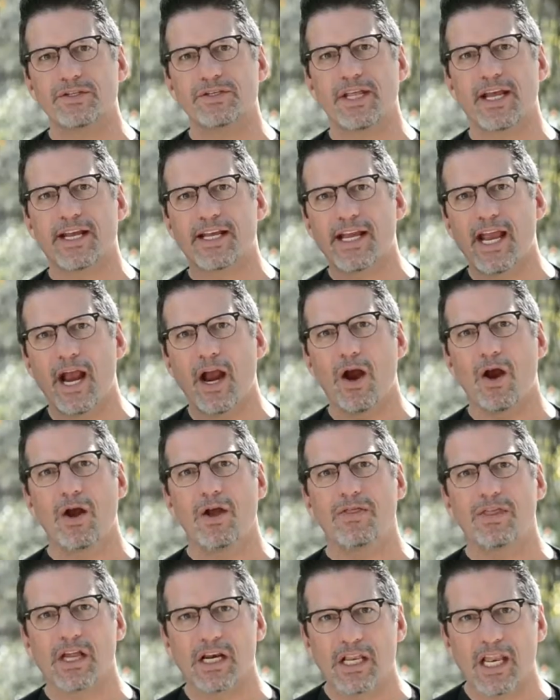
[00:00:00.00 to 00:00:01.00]
they carry
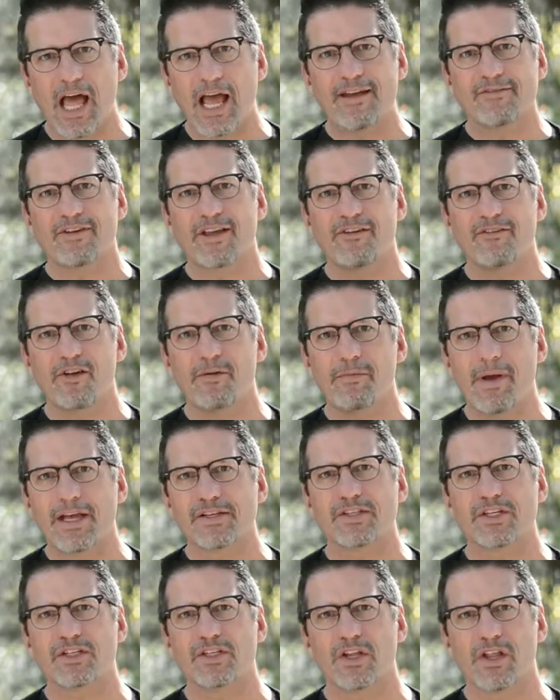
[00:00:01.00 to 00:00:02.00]
the life-giving
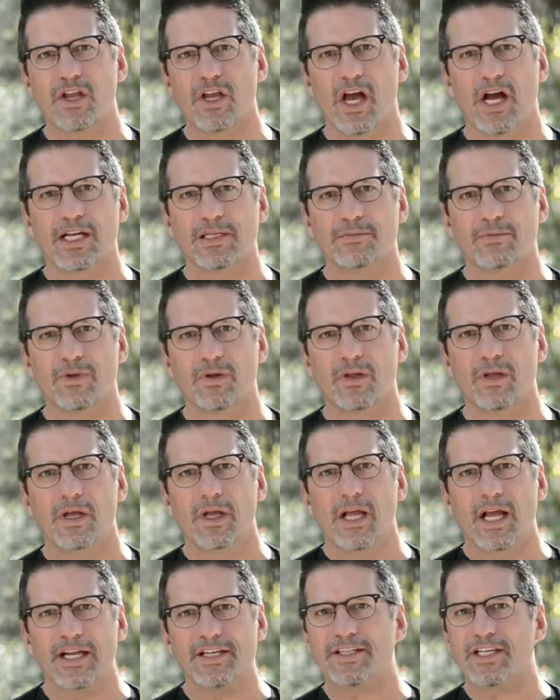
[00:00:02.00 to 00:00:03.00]
message of the gospel
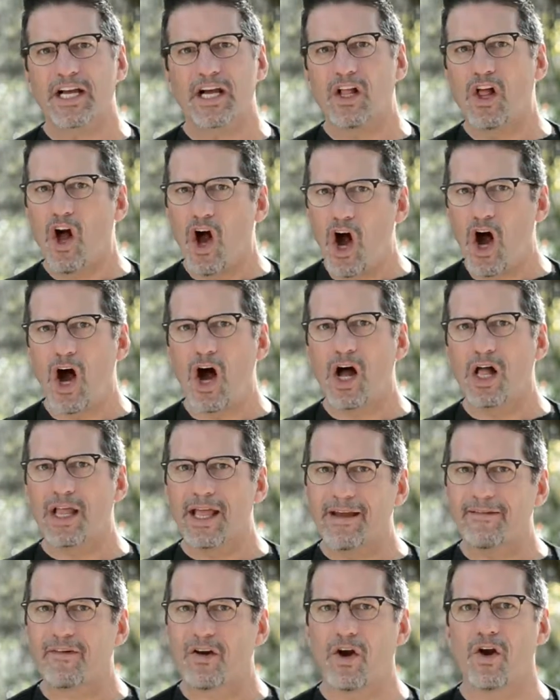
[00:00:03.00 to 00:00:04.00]
until all
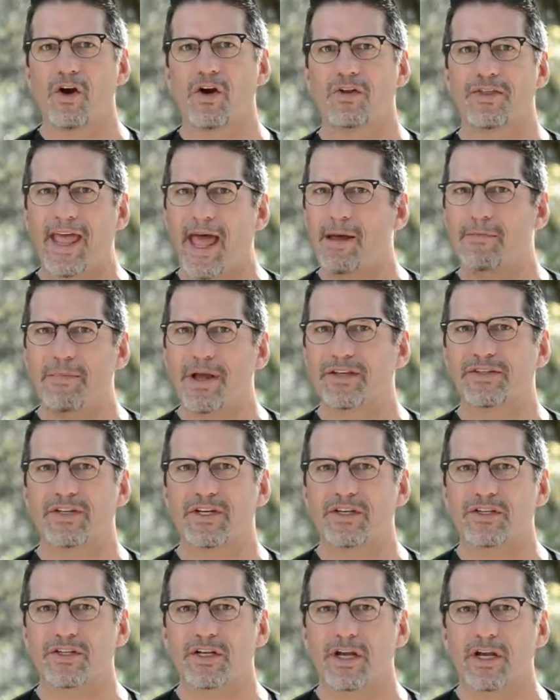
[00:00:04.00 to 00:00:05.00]
have heard that
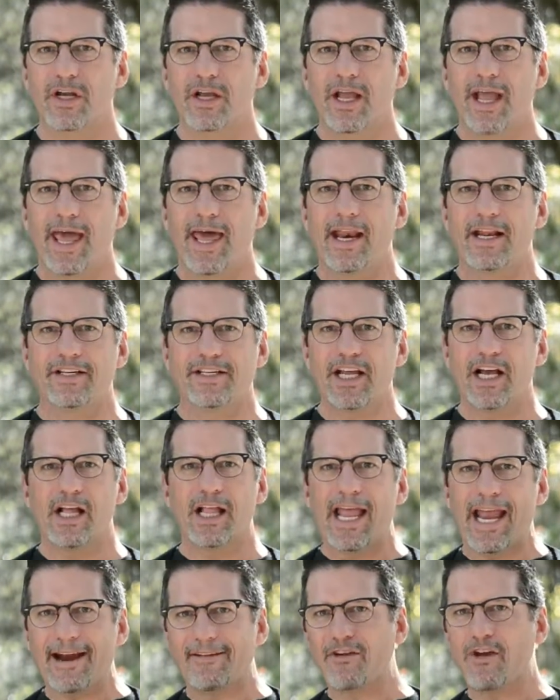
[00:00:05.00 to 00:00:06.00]
message. And
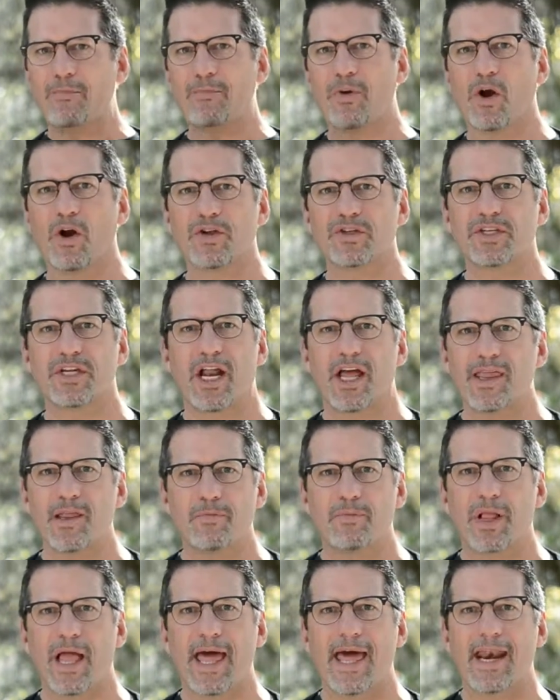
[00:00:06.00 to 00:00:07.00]
until every person on the
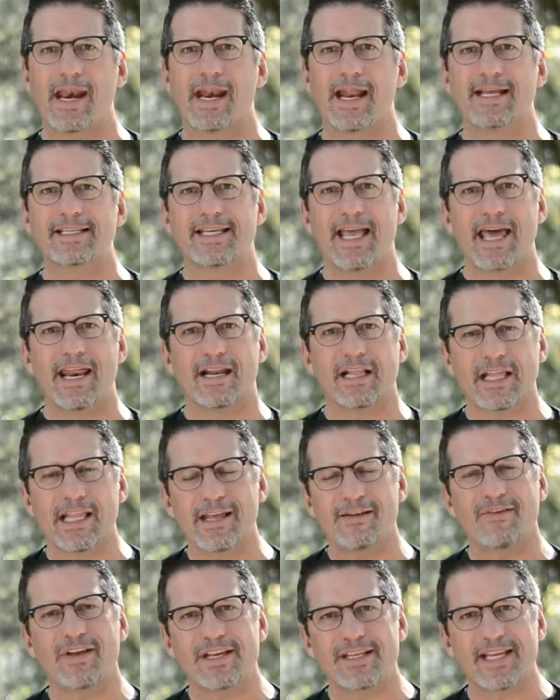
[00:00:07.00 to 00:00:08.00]
planet has had a
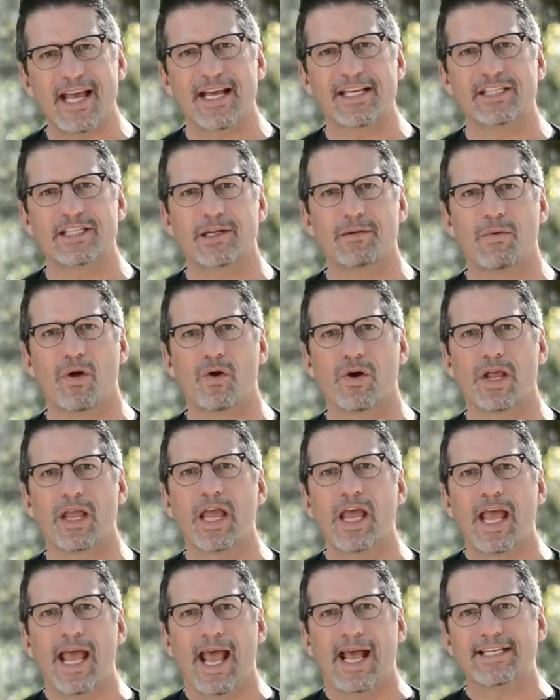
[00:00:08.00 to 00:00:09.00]
living testimony,
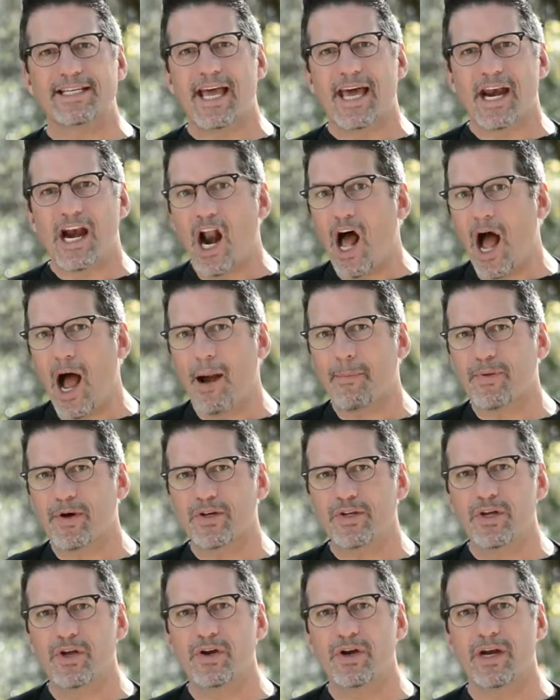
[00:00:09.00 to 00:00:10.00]
has had an
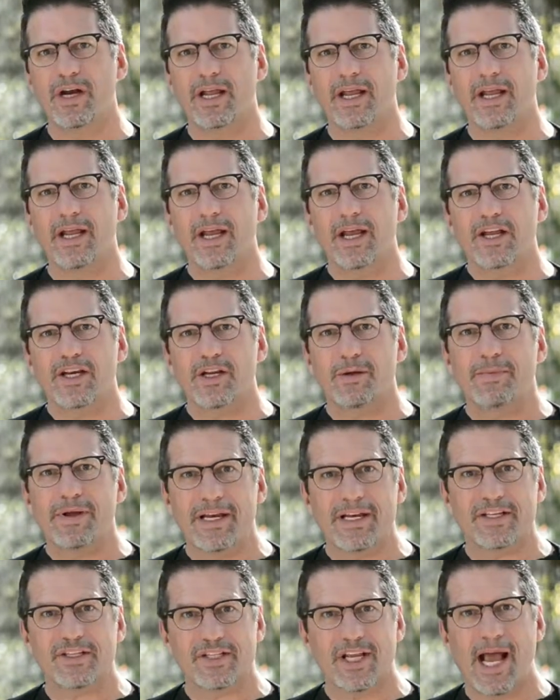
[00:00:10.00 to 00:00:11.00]
opportunity to be
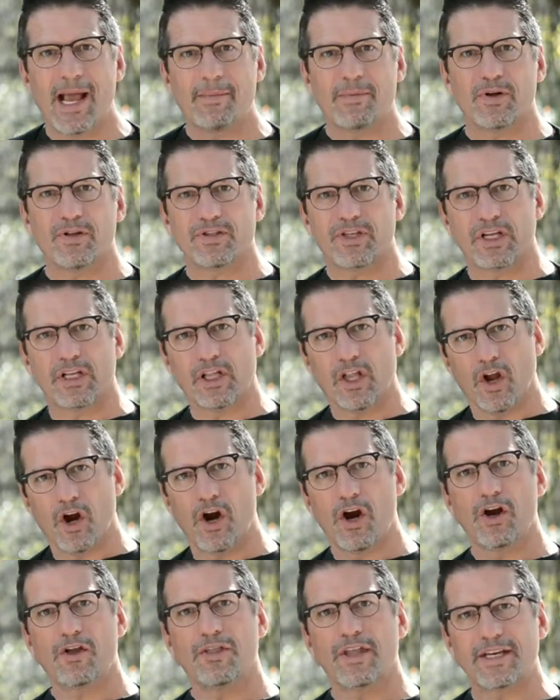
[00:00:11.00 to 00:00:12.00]
discipled, to
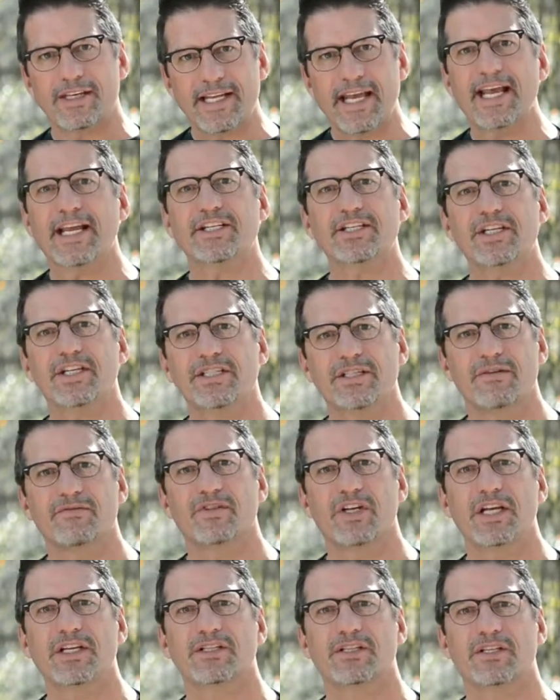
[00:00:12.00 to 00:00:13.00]
learn the teachings of
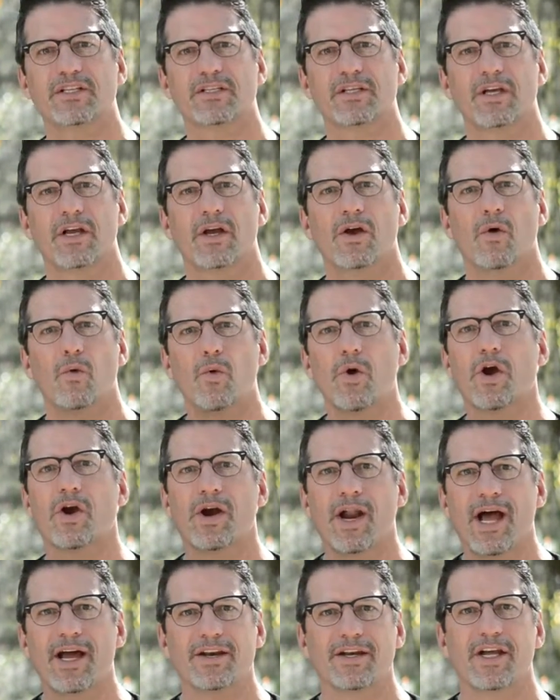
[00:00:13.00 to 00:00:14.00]
Jesus, we're
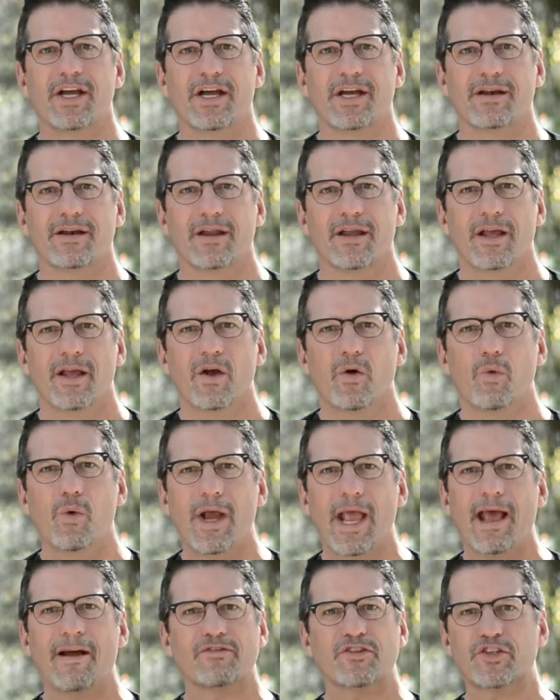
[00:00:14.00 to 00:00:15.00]
not done. We
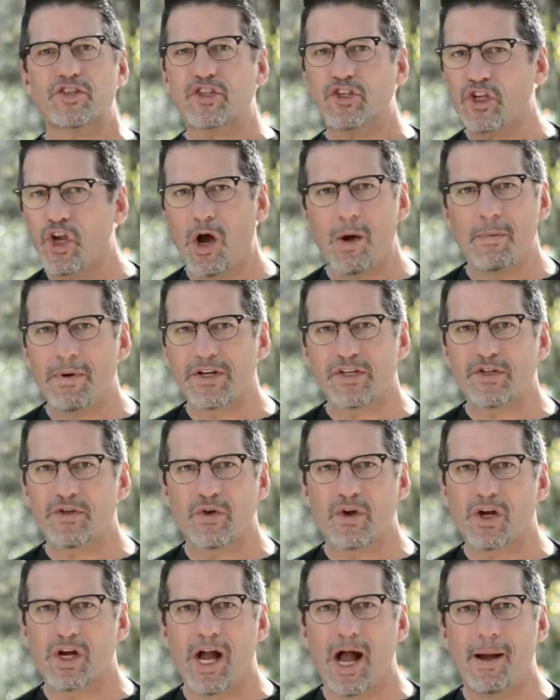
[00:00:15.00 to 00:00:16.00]
have so much to
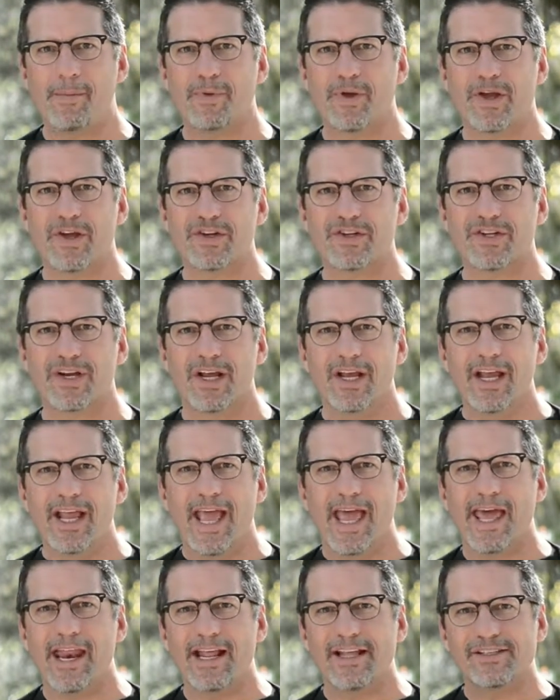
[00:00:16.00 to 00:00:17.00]
accomplish,
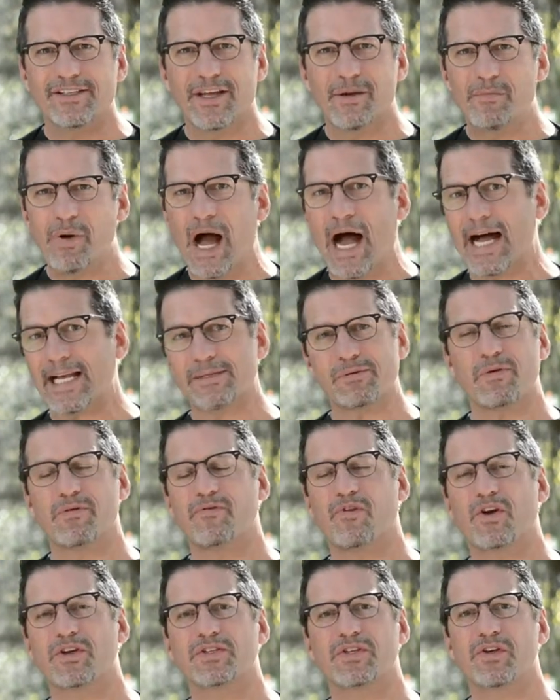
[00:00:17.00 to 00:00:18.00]
and it's impossible
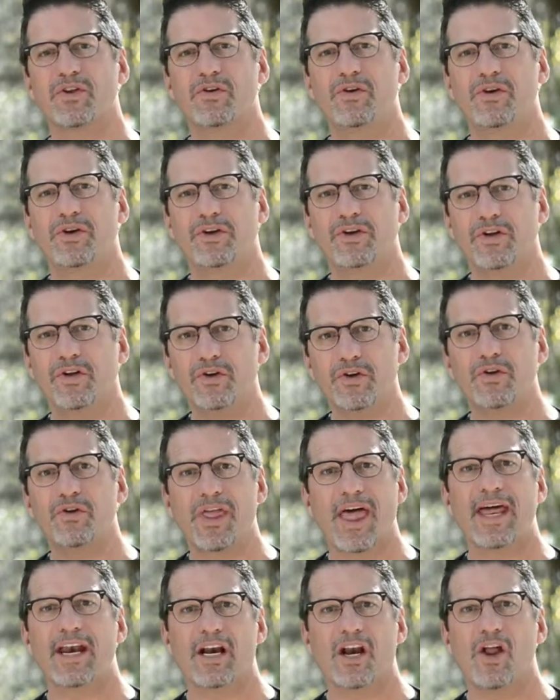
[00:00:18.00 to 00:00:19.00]
for us to do
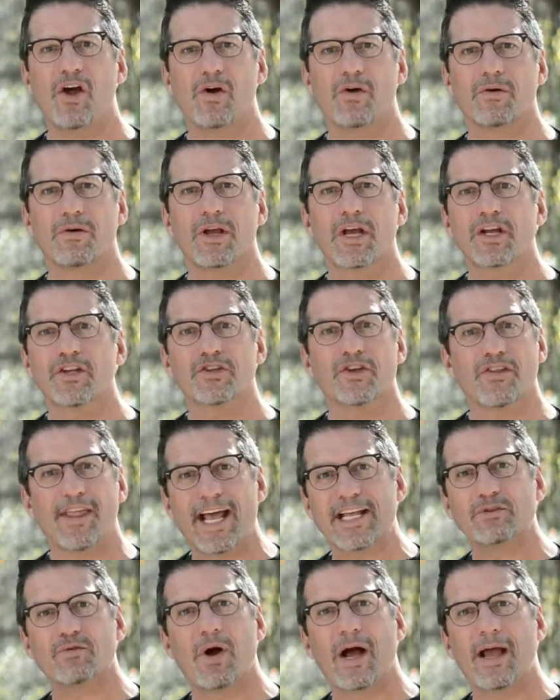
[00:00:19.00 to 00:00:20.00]
that alone. So
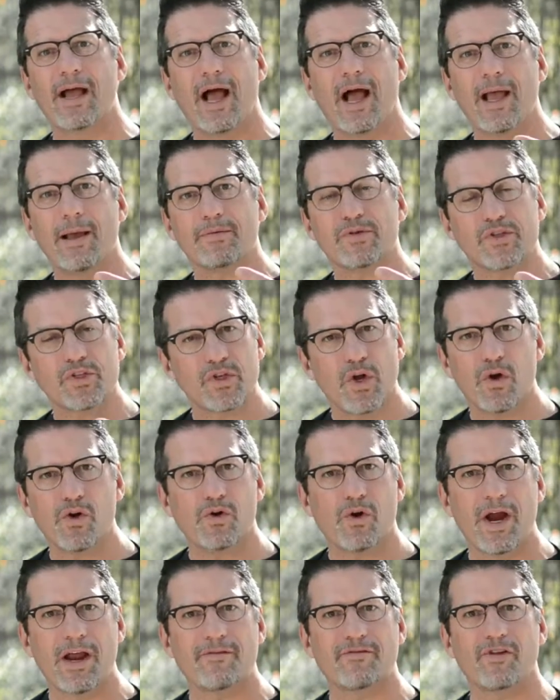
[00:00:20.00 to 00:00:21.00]
that's why I am so
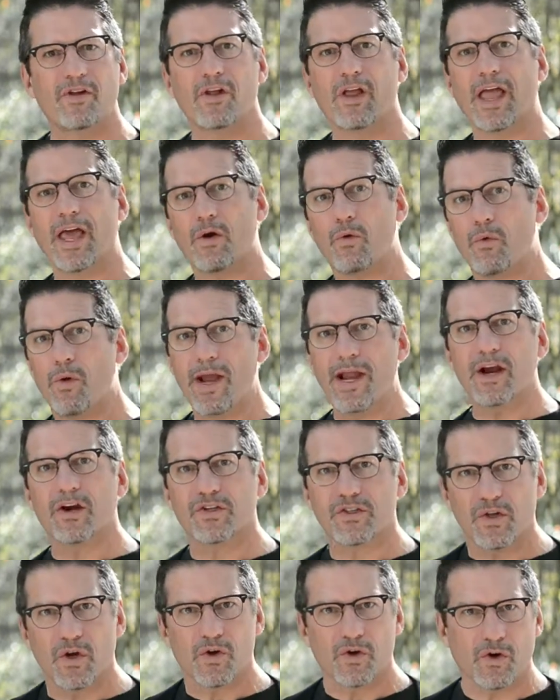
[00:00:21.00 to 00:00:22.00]
grateful, and we are
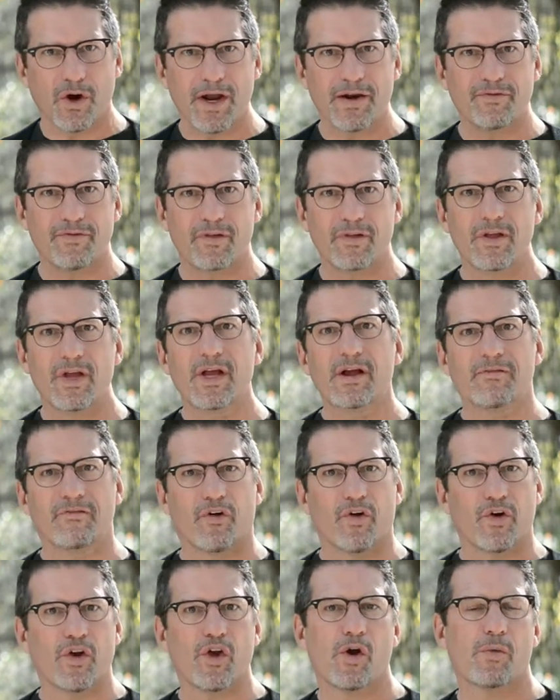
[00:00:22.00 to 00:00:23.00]
so grateful
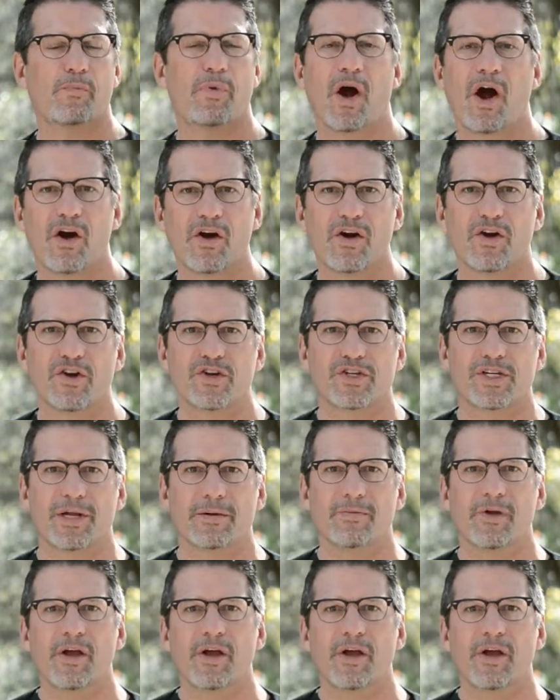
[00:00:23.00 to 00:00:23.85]
for your partnership,